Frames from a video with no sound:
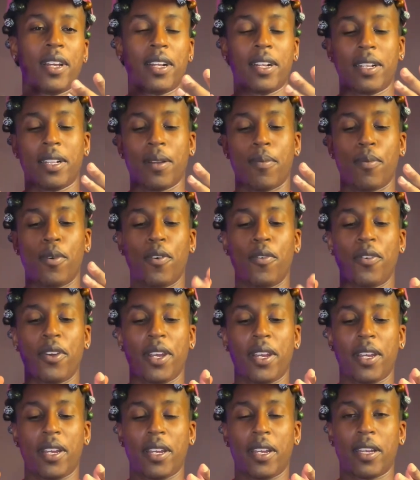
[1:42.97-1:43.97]
the
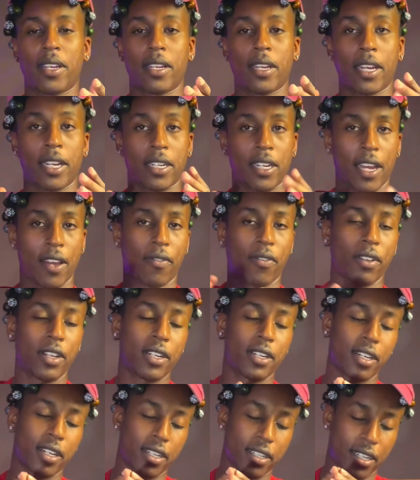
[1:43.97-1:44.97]
movie, it definitely
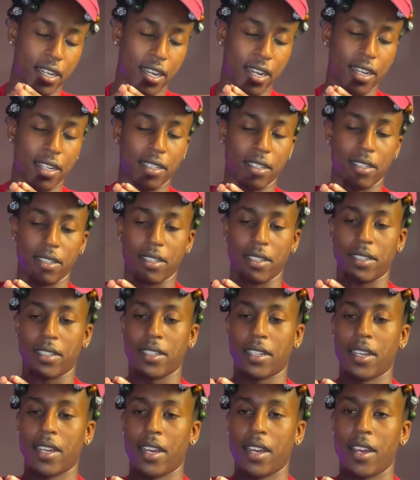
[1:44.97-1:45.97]
does has
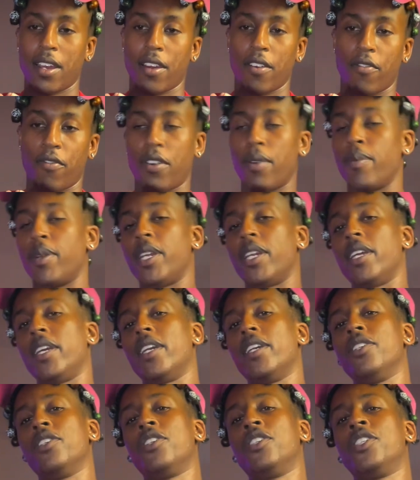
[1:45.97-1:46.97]
its feminine
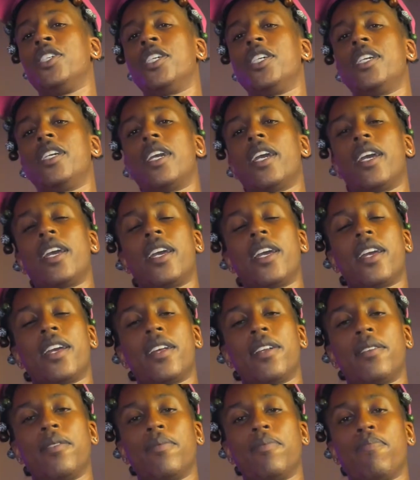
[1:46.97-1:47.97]
energy
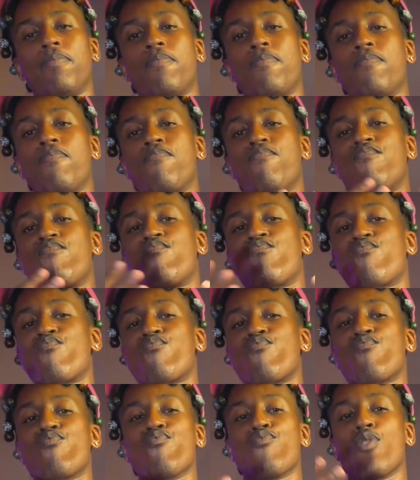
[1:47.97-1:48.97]
and
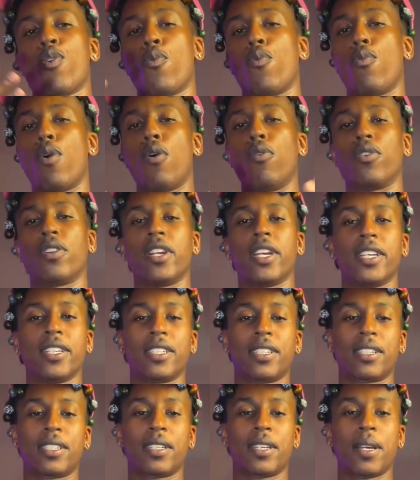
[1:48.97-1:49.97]

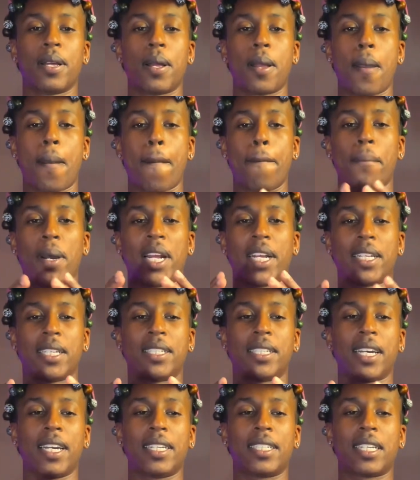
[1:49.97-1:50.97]
wokeness, but at the
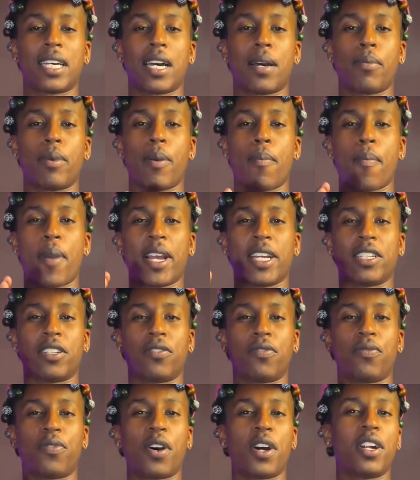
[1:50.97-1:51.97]
same time it makes
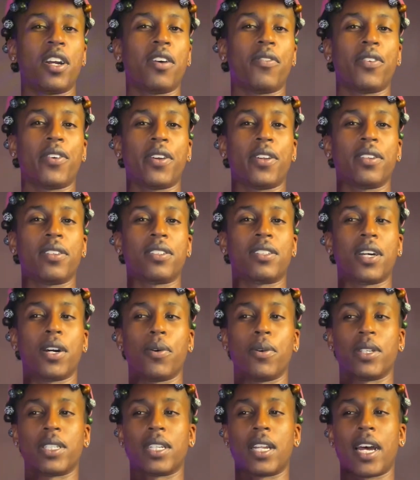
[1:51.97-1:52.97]
fun of it.
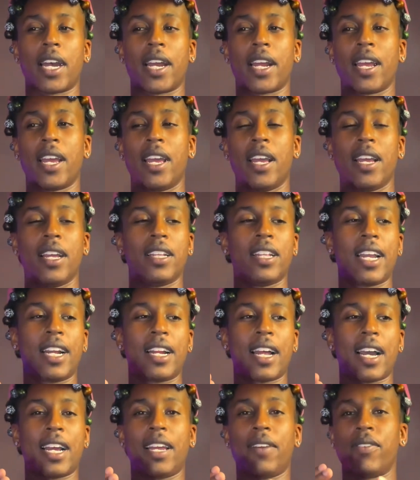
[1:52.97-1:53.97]
So it's like they
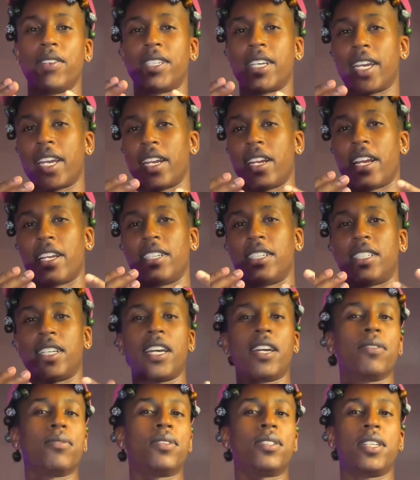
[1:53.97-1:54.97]
not even taking
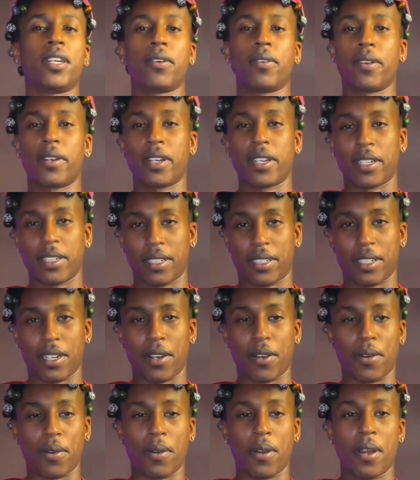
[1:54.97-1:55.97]
themselves serious.
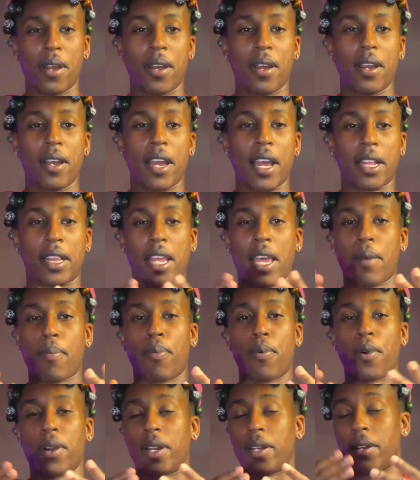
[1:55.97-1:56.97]
So at that
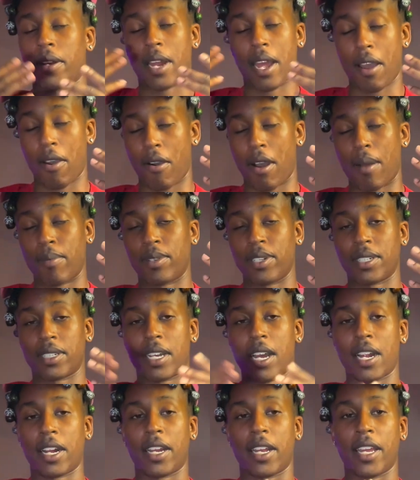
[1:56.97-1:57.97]
point now I'm just
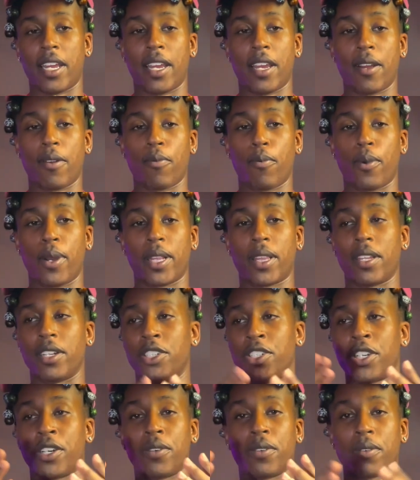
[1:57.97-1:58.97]
kind of in with the
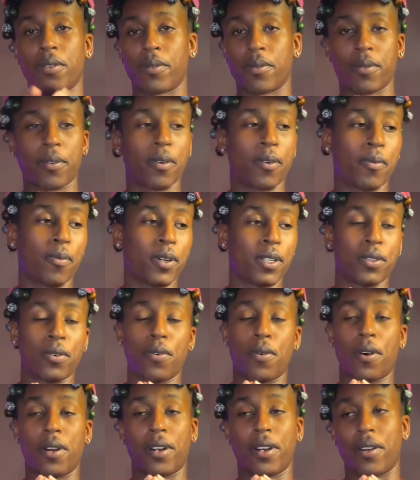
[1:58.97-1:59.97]
joke of what's
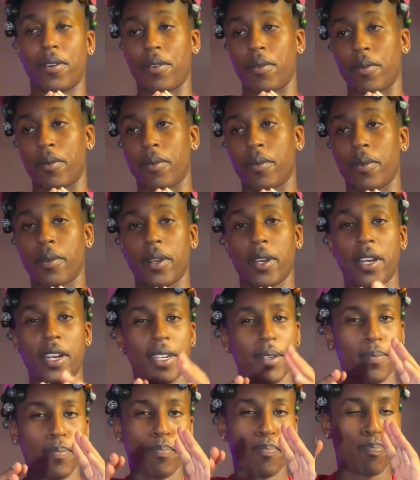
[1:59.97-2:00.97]
going on.
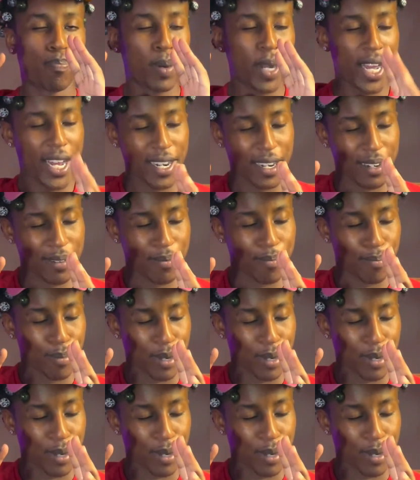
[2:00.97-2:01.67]
And but